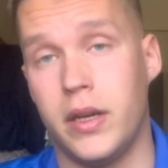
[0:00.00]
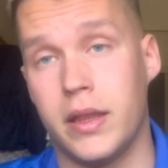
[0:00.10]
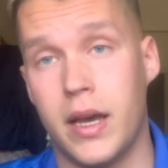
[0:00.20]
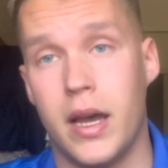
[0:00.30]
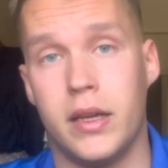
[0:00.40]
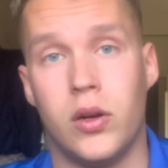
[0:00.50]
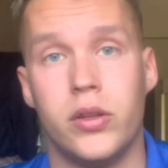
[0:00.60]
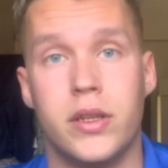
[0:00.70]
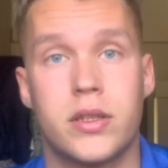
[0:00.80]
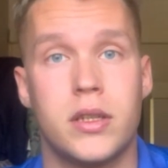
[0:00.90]
like that and
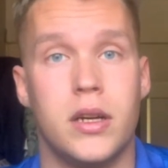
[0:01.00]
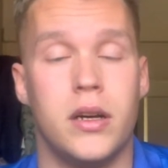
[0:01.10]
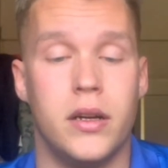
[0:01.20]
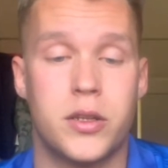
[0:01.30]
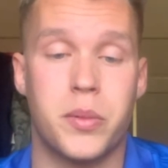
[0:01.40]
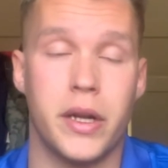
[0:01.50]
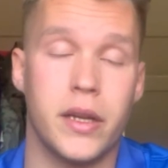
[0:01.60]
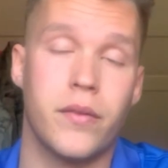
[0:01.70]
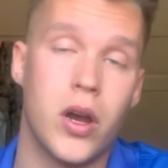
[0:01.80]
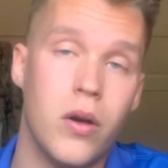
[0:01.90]
all this
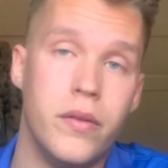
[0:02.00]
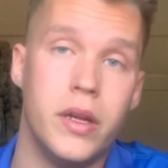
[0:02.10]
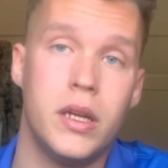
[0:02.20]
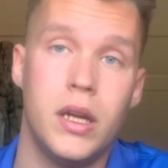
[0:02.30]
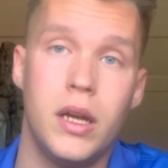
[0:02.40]
spreading of COVID.